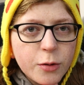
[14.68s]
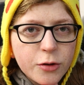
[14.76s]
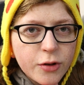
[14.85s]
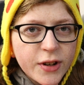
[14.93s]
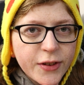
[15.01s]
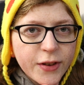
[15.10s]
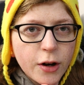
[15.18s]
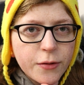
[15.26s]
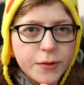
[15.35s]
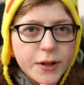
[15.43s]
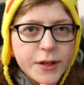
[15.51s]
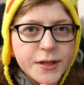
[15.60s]
To address the
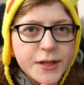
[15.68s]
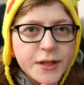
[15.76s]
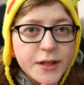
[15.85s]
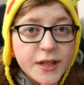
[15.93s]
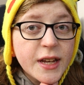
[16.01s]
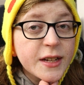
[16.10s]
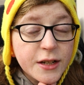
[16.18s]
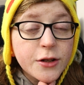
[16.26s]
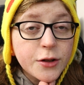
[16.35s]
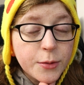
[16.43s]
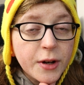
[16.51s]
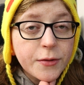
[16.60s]
obvious, yes I
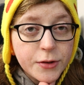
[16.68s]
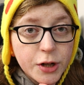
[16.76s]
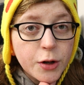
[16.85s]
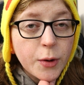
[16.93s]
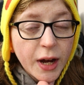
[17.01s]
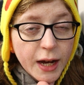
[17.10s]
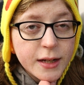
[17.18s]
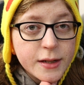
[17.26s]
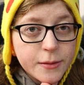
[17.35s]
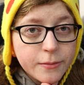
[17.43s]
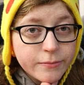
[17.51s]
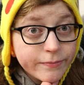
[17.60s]
do have a new hat.